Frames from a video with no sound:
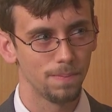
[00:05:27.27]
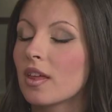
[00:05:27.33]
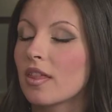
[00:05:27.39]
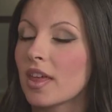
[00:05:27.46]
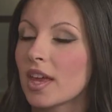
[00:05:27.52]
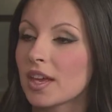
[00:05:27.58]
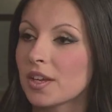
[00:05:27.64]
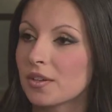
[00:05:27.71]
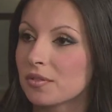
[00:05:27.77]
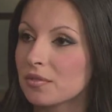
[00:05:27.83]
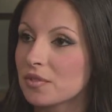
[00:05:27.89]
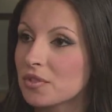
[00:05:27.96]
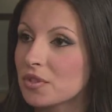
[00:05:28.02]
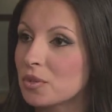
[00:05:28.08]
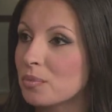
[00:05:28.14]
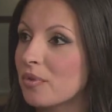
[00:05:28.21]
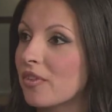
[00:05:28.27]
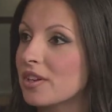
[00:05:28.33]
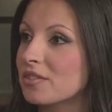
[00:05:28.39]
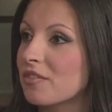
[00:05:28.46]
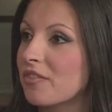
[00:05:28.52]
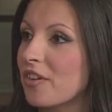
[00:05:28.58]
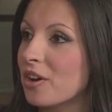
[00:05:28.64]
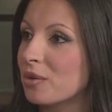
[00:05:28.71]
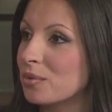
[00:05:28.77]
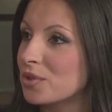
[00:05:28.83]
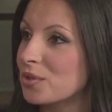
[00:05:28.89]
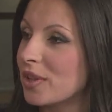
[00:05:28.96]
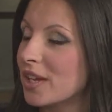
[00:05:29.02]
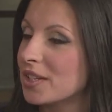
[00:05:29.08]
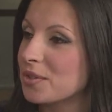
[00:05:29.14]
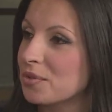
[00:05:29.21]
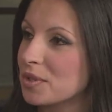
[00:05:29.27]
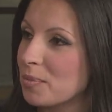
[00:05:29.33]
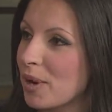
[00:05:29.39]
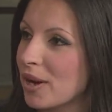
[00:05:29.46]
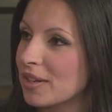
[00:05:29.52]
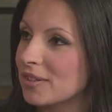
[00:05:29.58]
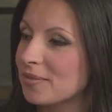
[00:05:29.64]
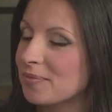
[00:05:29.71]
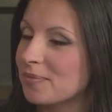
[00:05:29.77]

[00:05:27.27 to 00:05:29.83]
Thank you. Supervisor Farrell, would you like to respond?